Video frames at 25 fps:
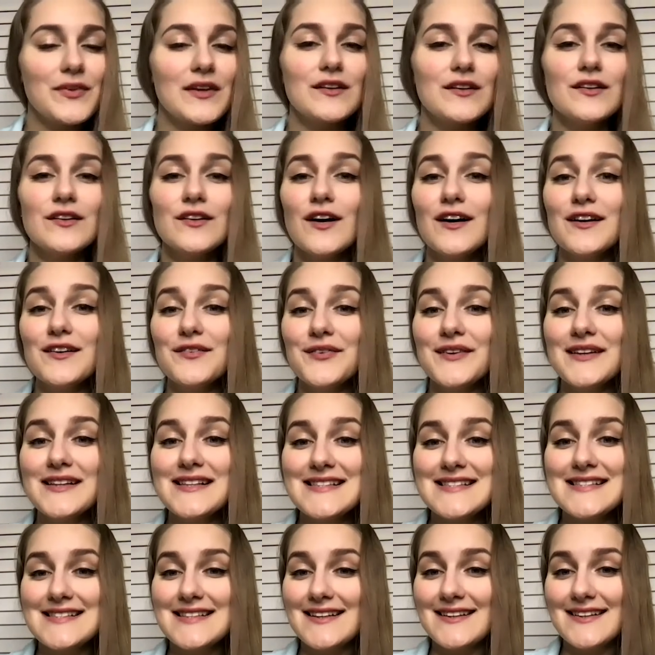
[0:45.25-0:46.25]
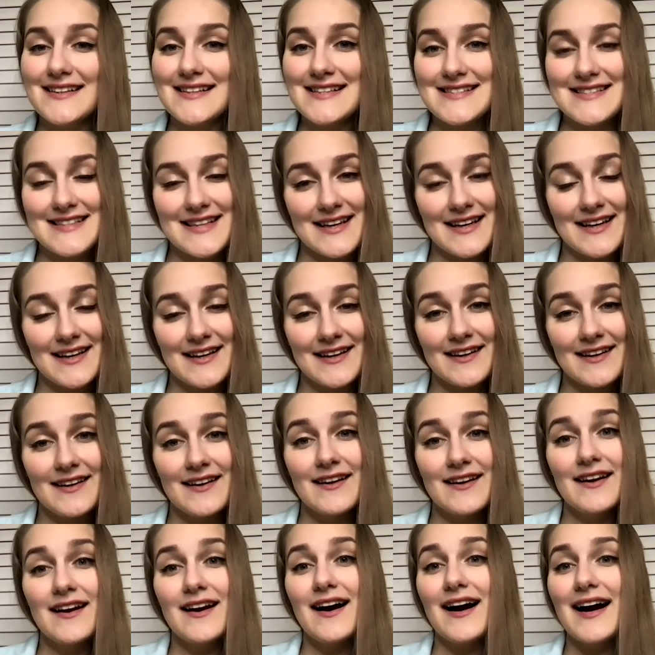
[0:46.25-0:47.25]
Do not feel silly saying,
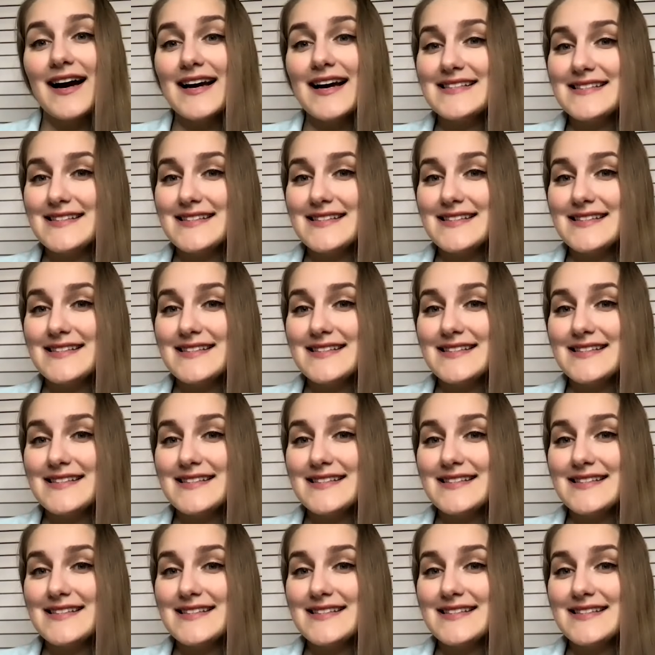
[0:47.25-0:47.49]
I